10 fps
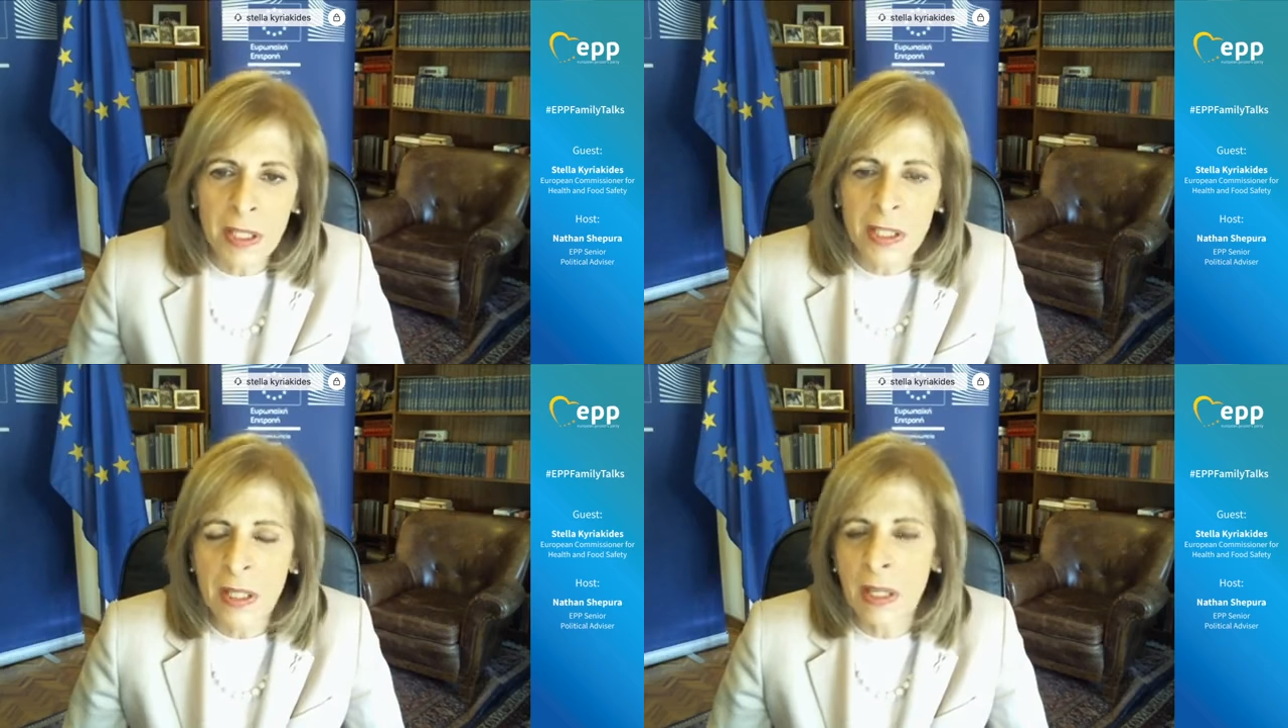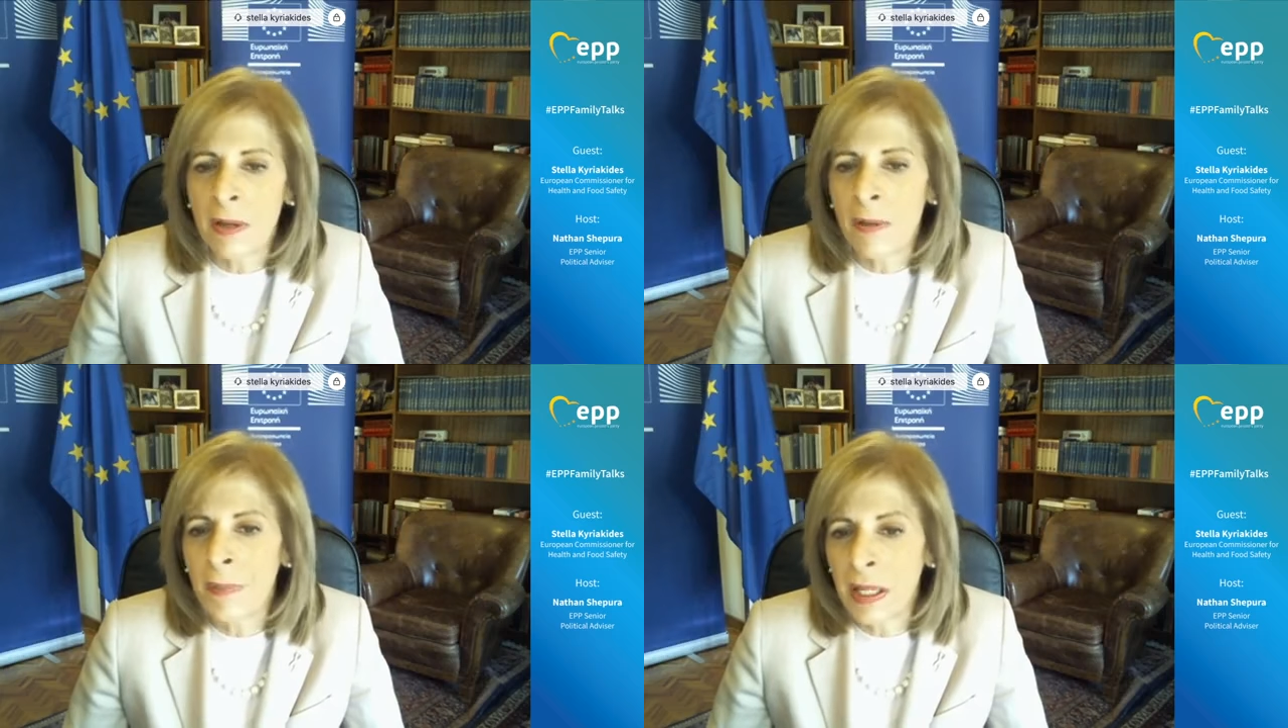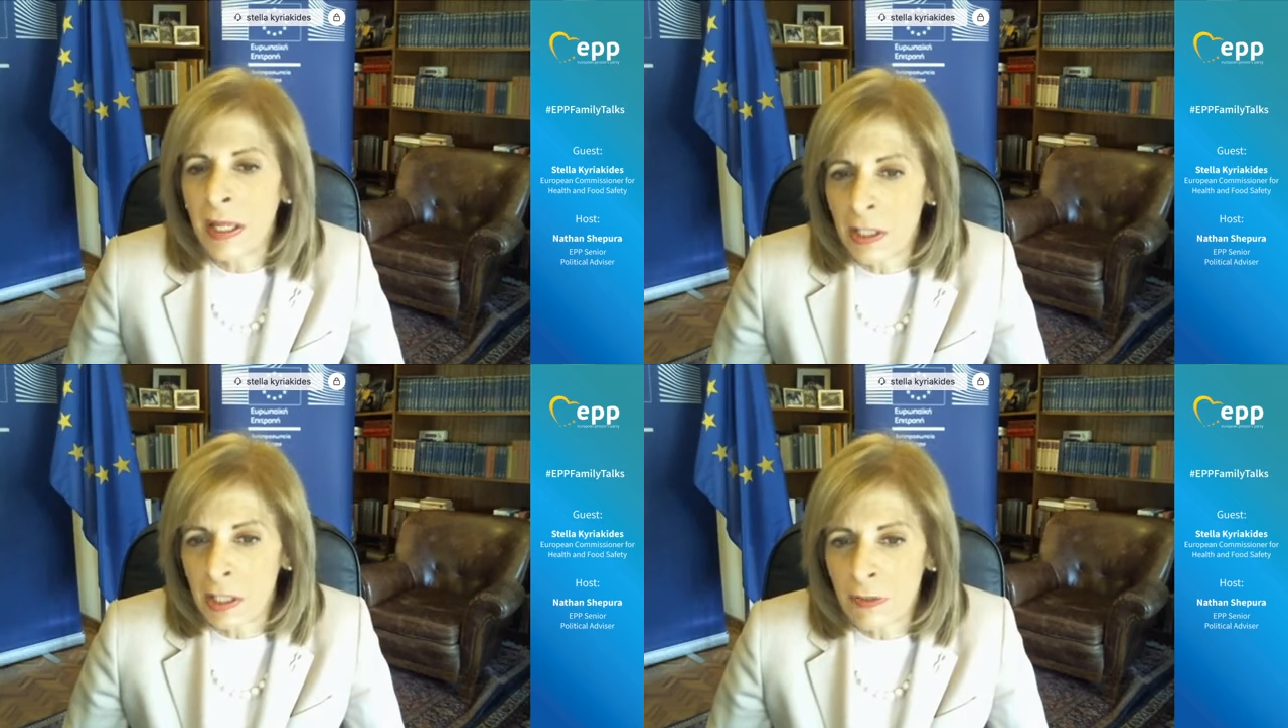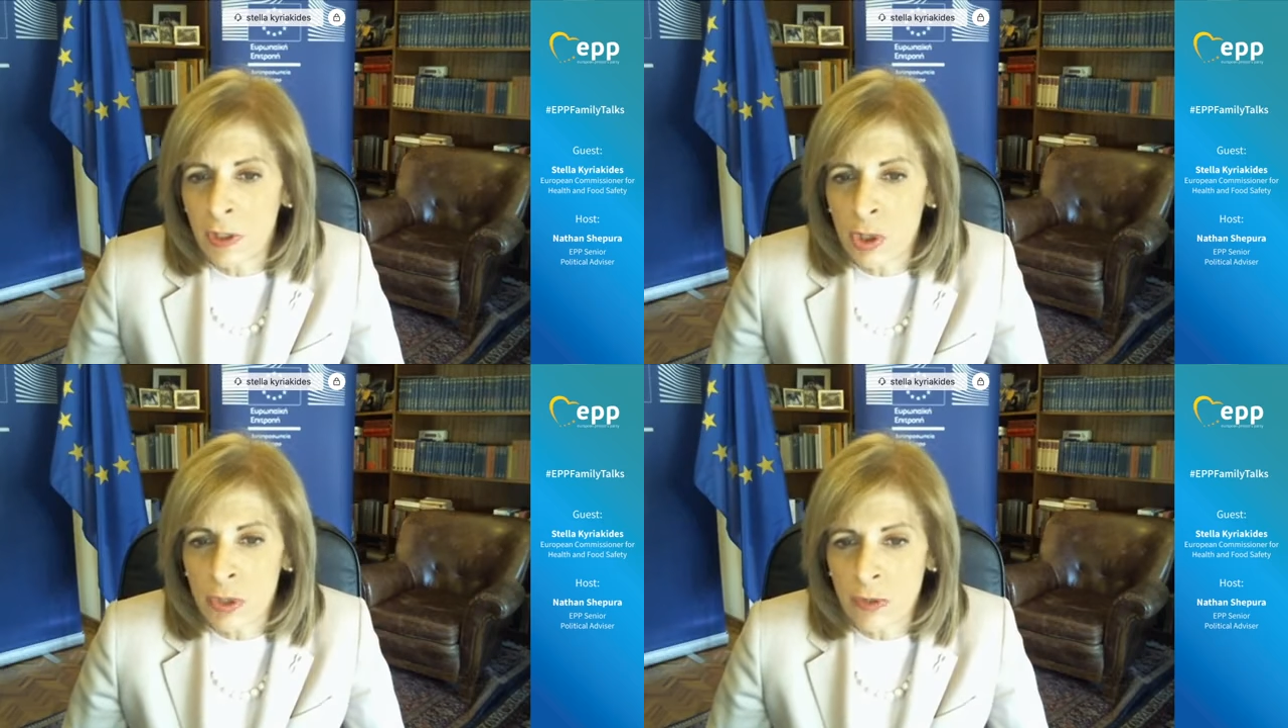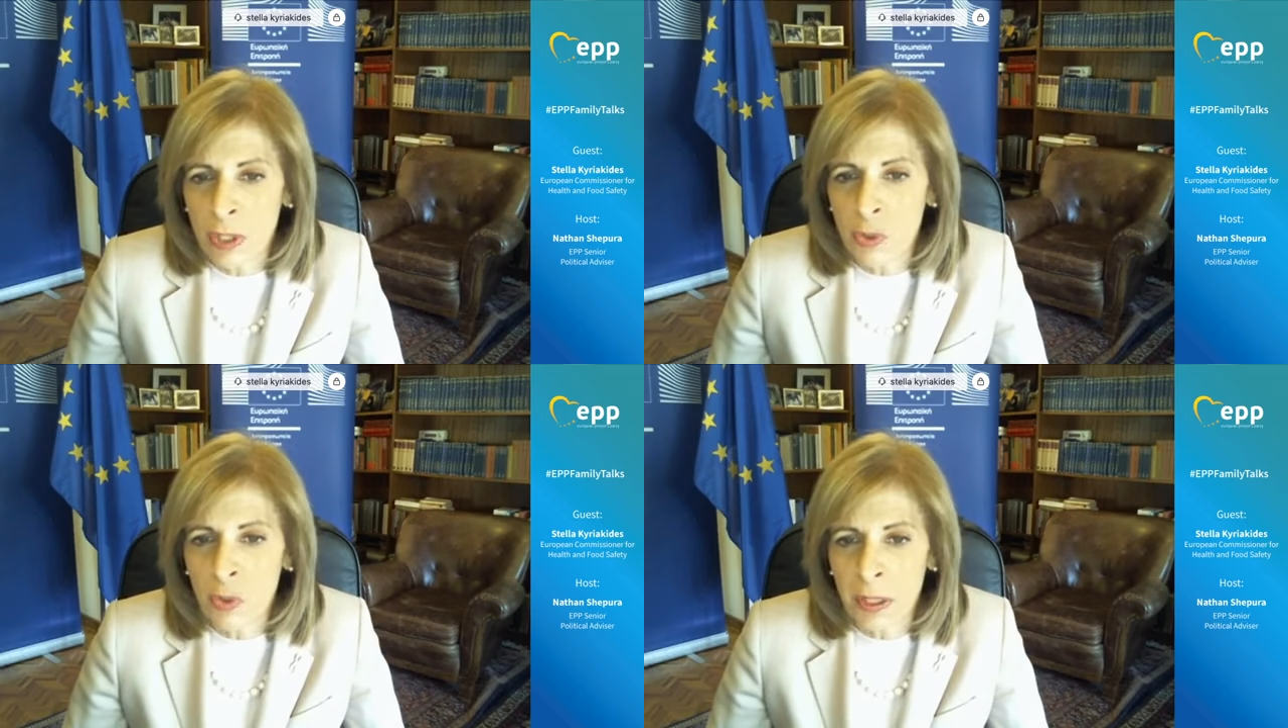and individuals faced with
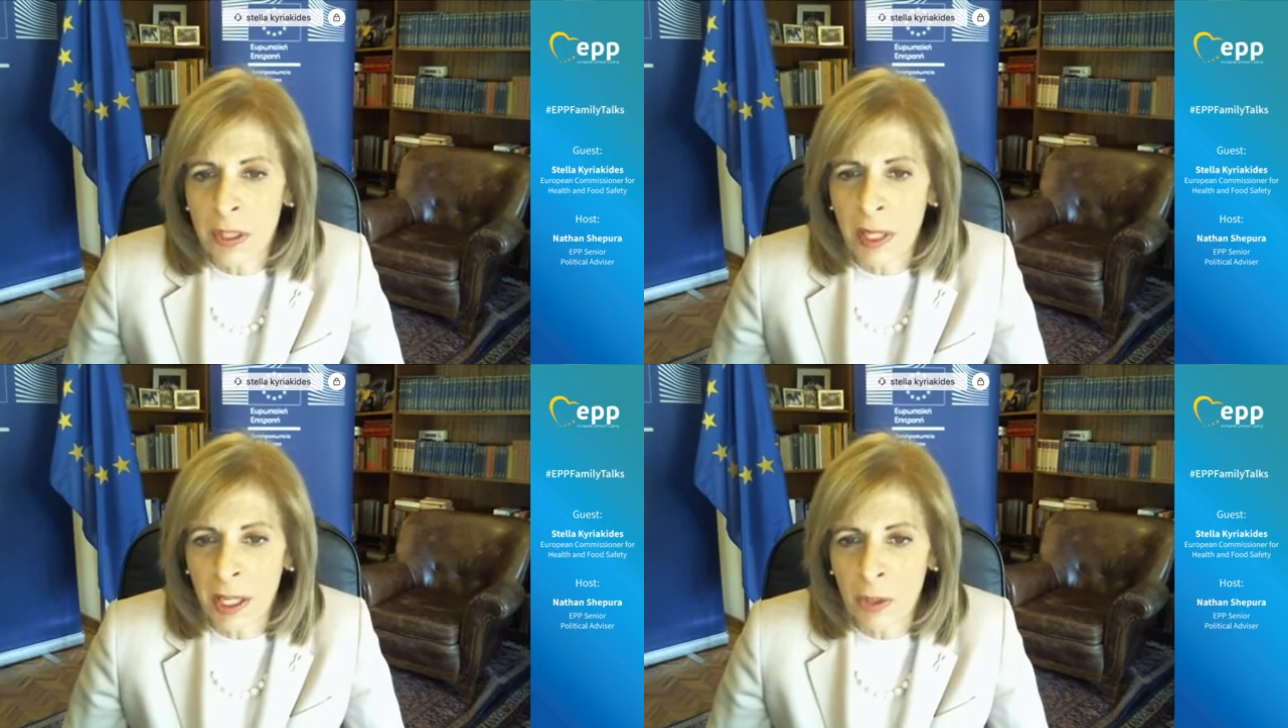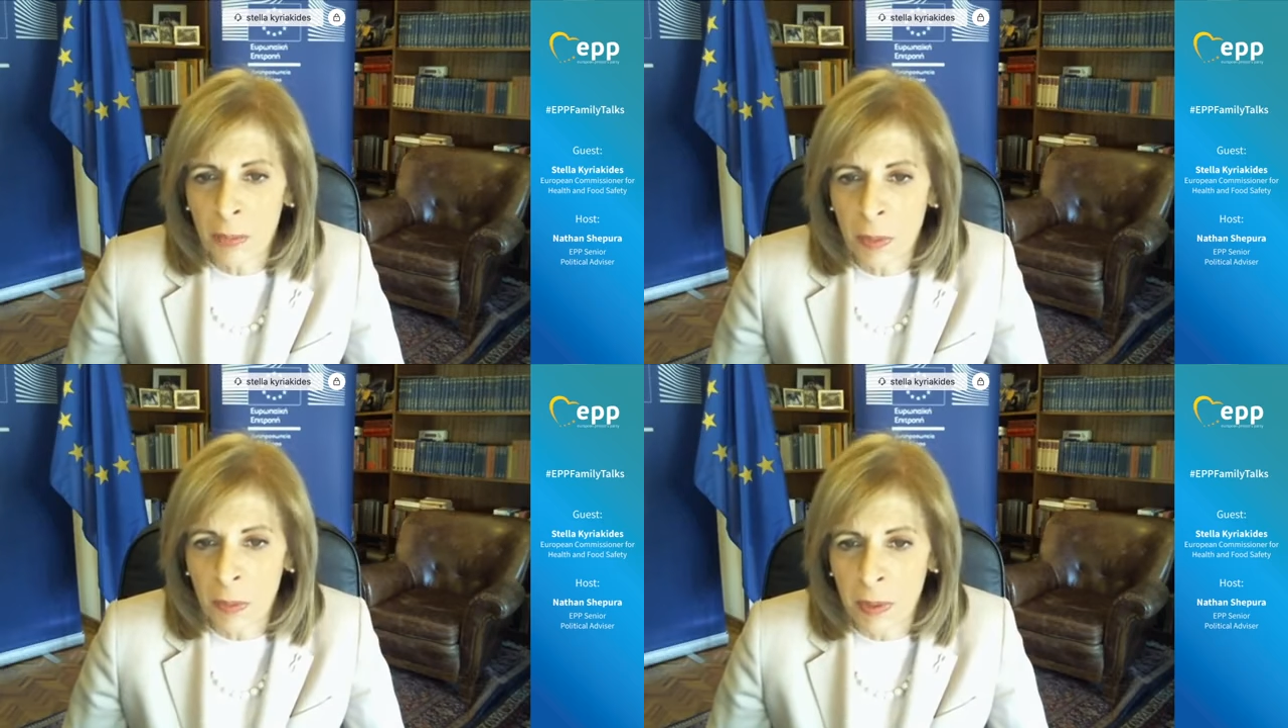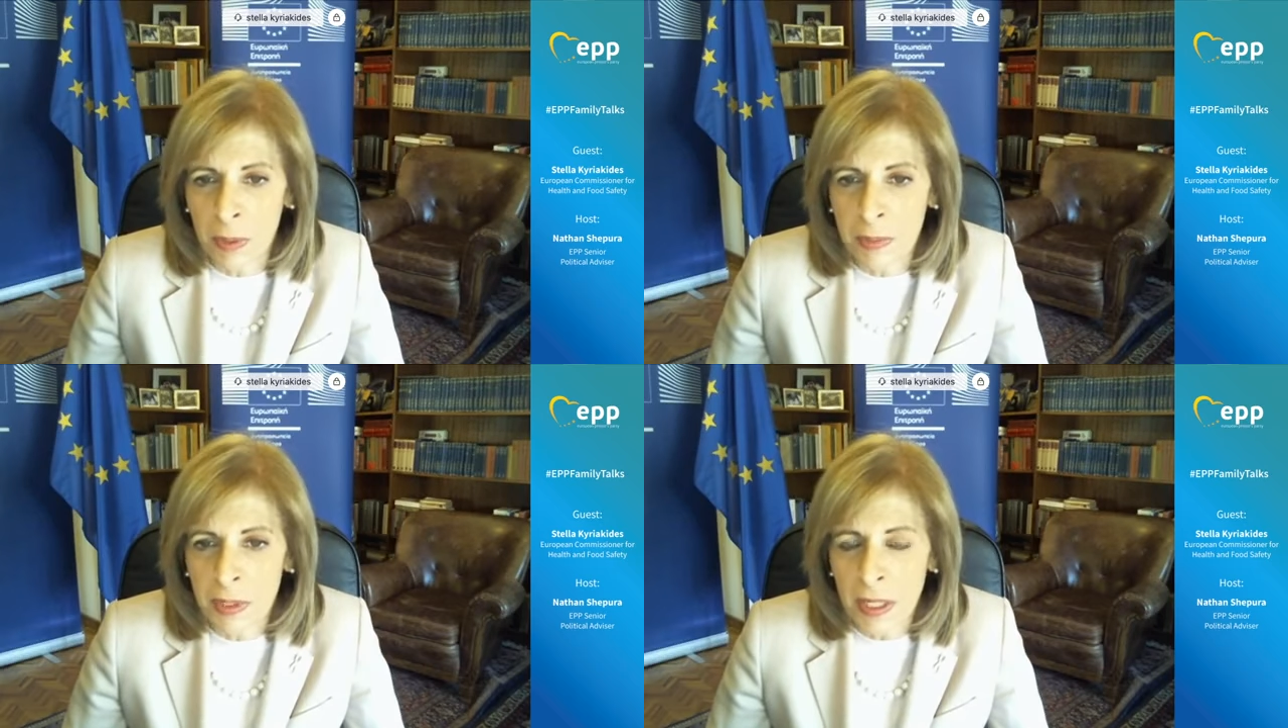mental health problems.